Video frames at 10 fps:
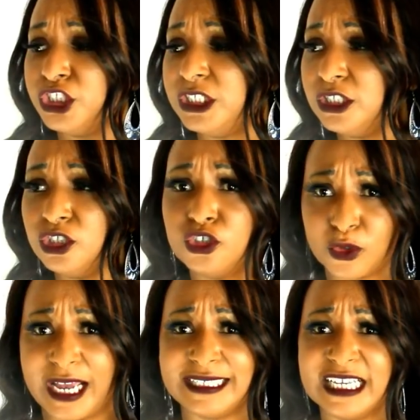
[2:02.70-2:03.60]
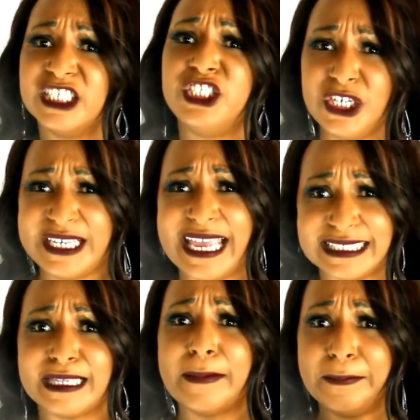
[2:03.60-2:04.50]
she's stressed, she
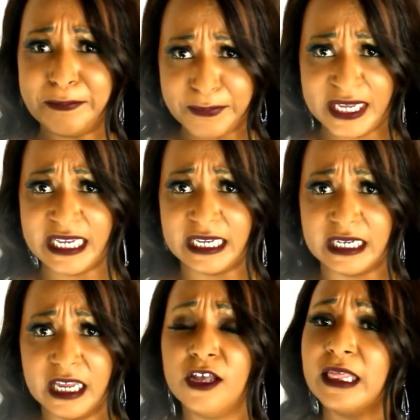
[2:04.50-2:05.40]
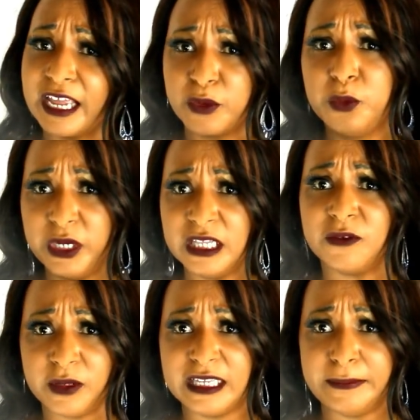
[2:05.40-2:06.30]
gets mean, like
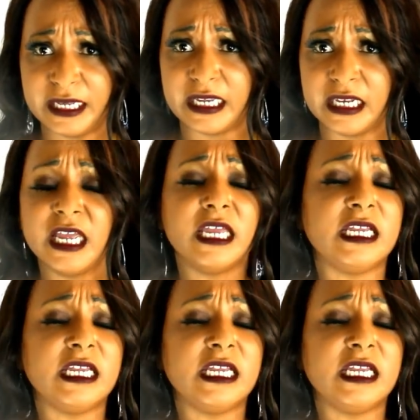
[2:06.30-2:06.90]
really mean.